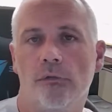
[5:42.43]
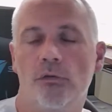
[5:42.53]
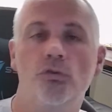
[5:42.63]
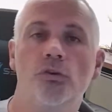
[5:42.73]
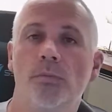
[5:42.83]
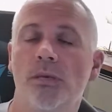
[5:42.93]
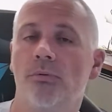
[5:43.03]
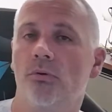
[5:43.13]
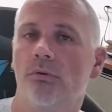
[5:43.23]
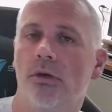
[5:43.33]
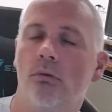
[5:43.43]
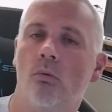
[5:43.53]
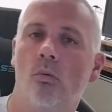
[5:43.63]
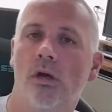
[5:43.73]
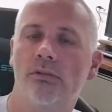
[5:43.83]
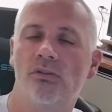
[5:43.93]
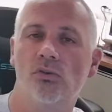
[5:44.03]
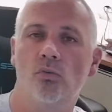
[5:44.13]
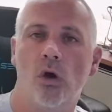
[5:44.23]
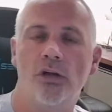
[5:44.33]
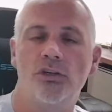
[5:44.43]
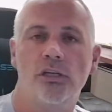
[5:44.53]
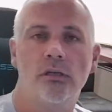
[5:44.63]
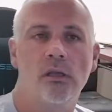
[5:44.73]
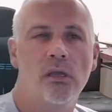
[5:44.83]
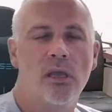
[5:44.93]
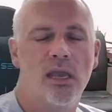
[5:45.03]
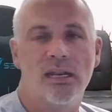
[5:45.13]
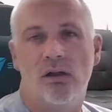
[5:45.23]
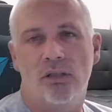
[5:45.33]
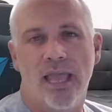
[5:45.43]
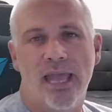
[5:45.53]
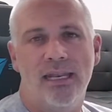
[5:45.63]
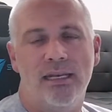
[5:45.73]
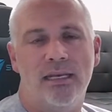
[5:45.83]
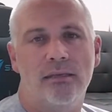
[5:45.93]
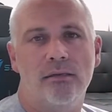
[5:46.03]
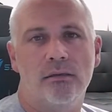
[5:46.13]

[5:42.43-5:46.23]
future people that want to watch it. And I'll edit it.